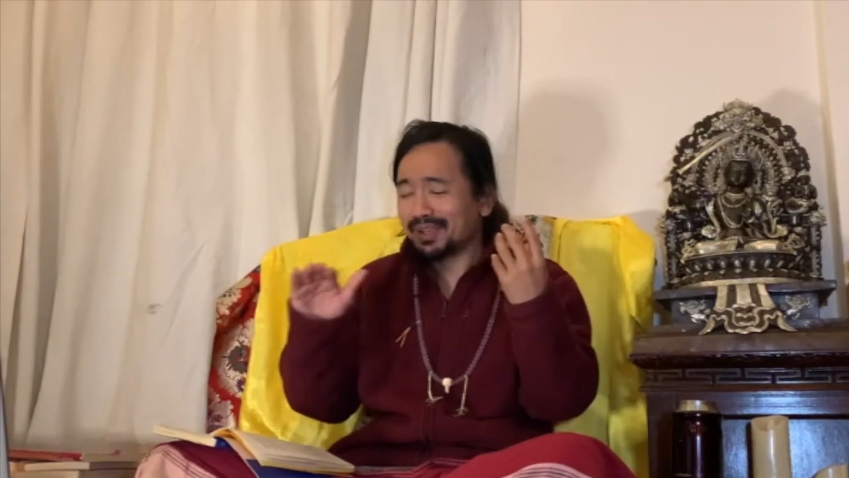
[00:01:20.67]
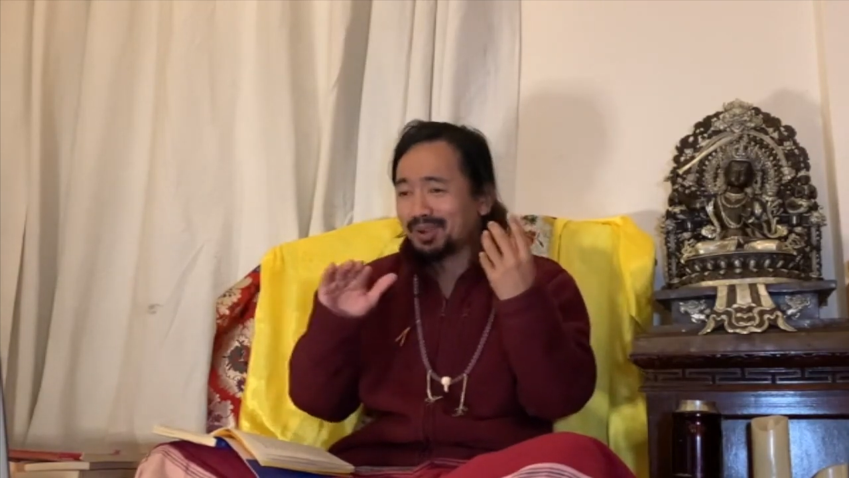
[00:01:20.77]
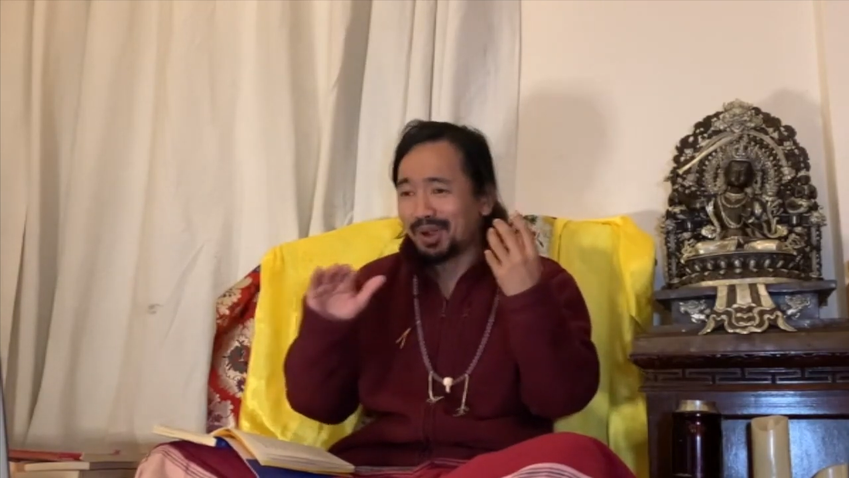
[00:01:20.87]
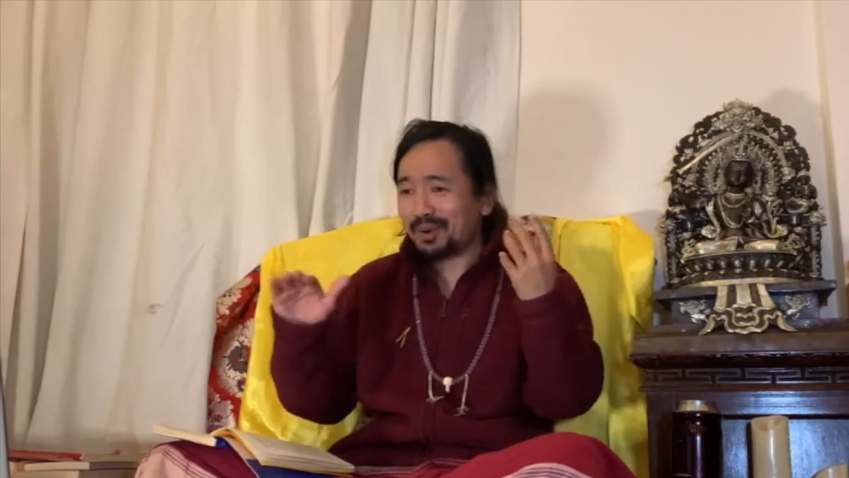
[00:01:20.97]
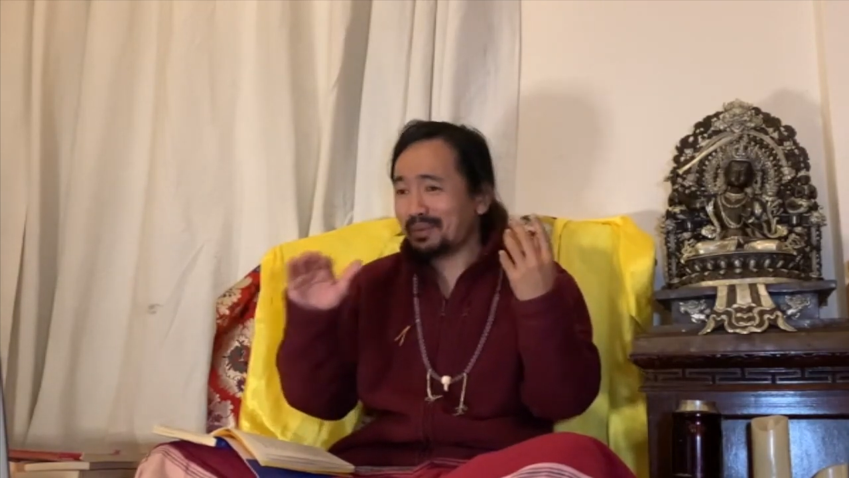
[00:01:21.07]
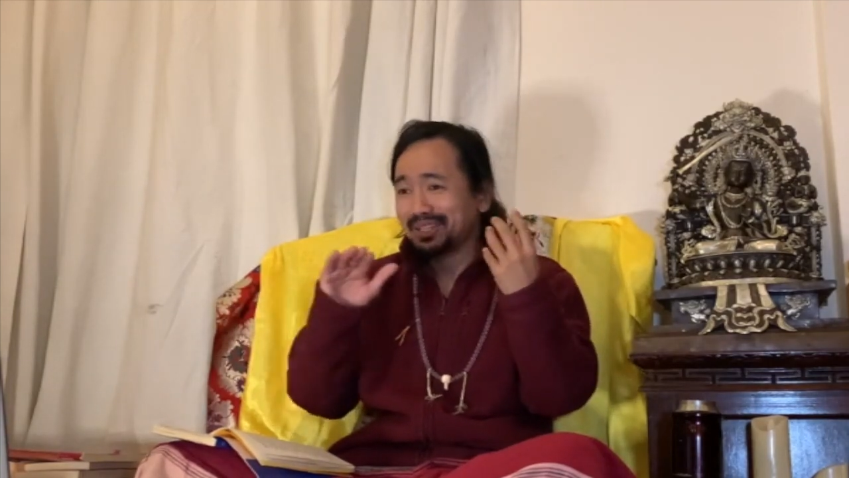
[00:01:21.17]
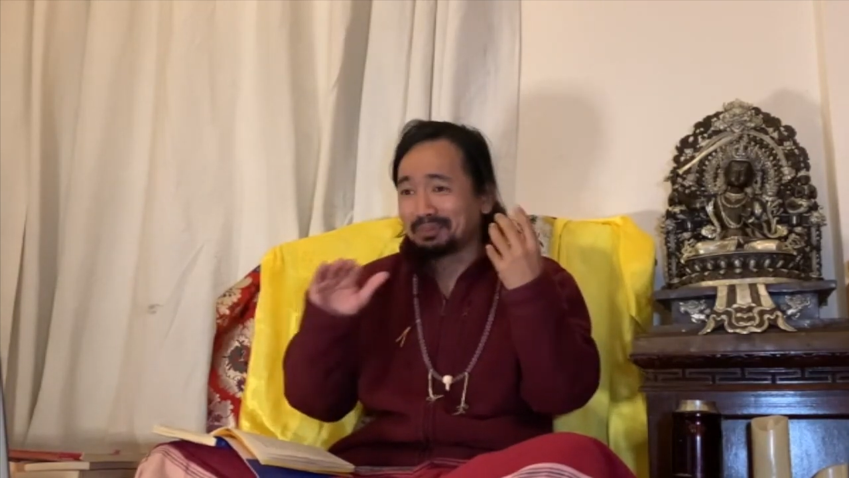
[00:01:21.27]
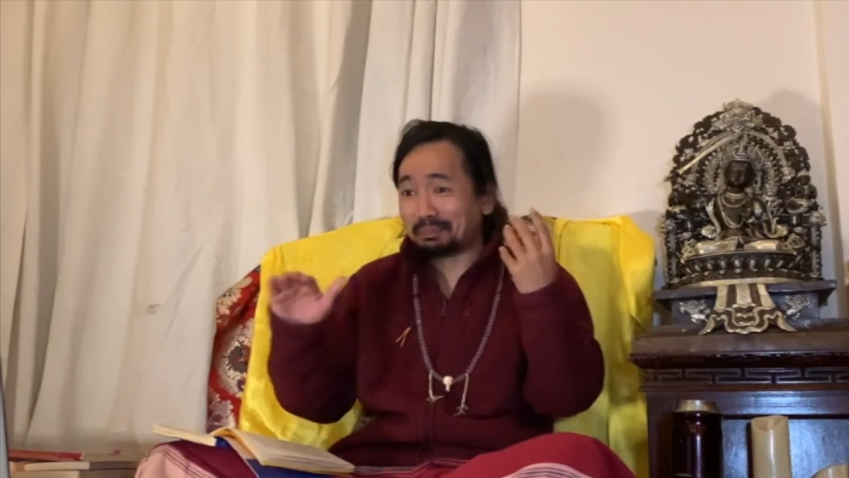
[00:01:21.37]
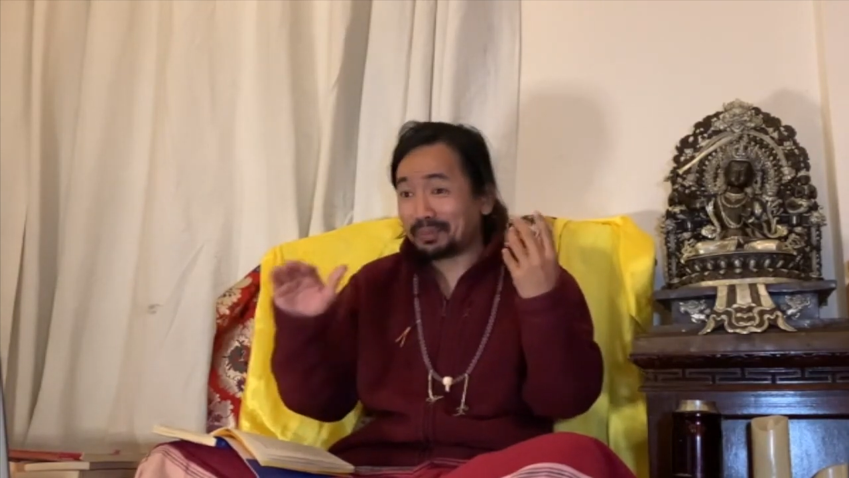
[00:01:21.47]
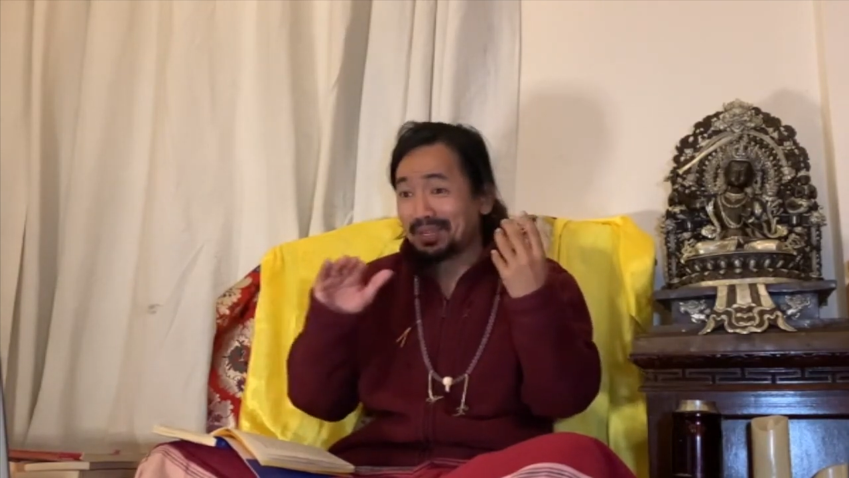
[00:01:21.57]
government is
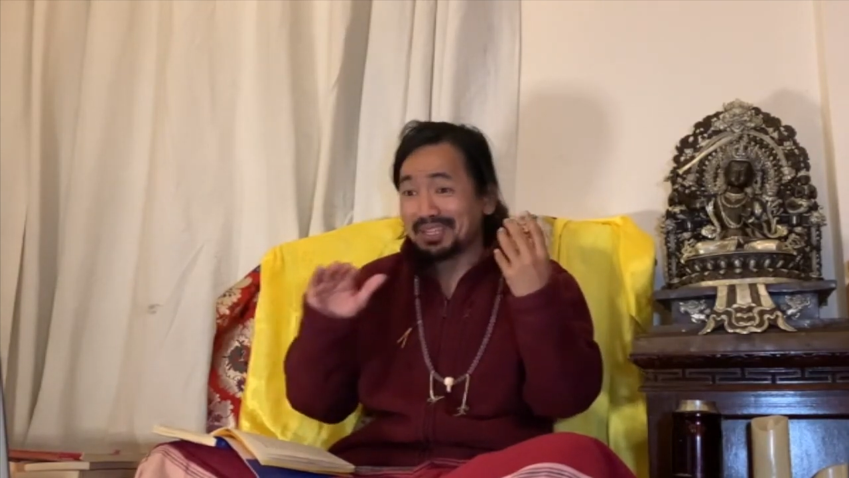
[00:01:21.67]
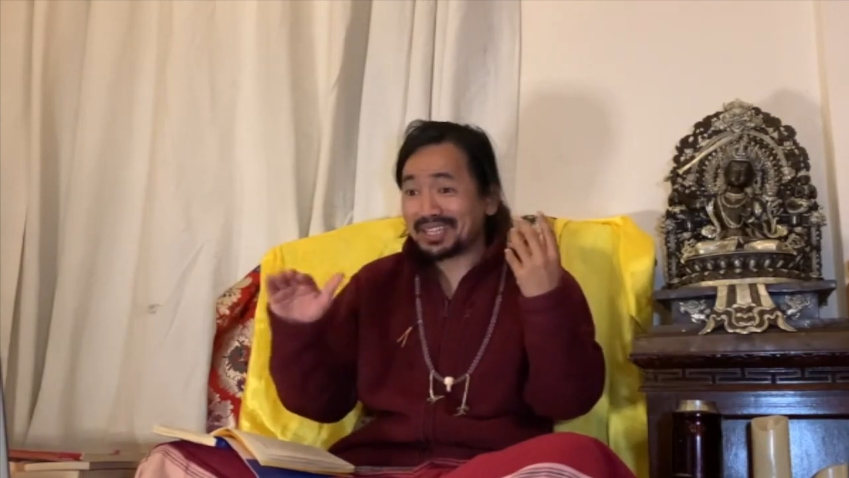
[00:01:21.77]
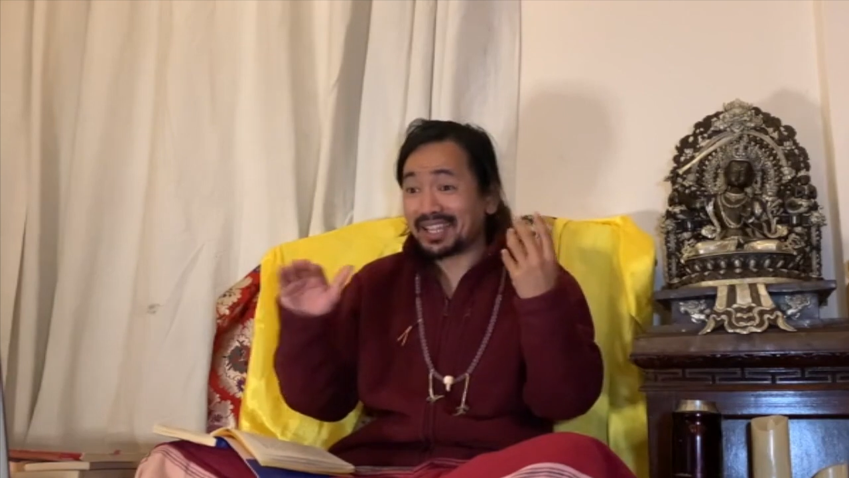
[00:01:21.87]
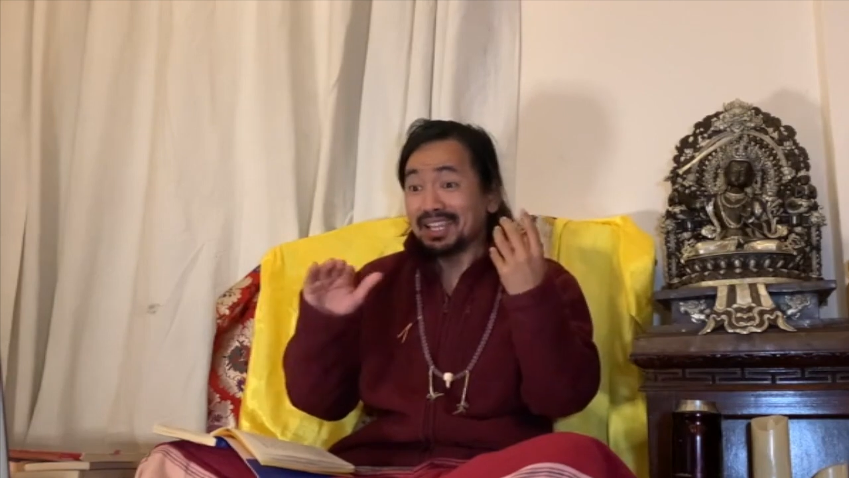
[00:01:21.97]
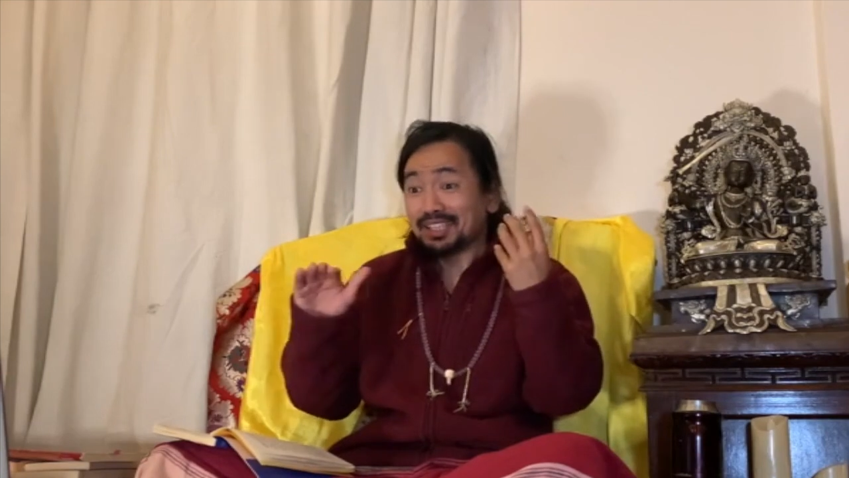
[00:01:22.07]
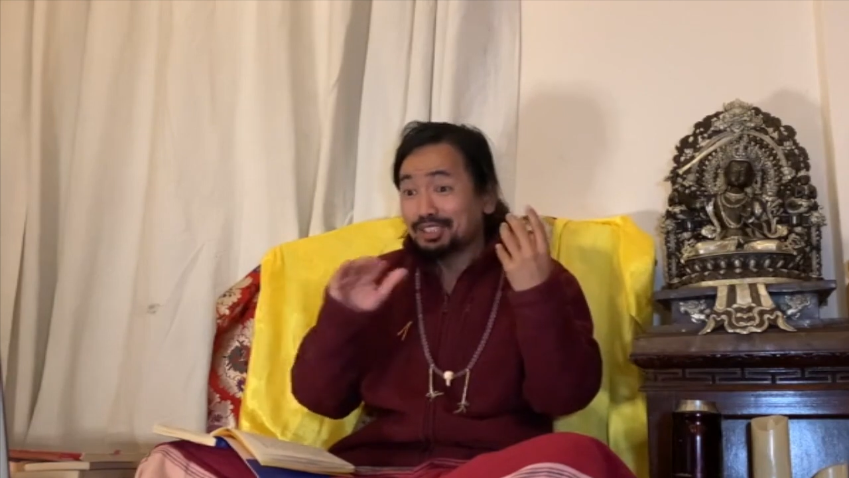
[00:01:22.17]
printing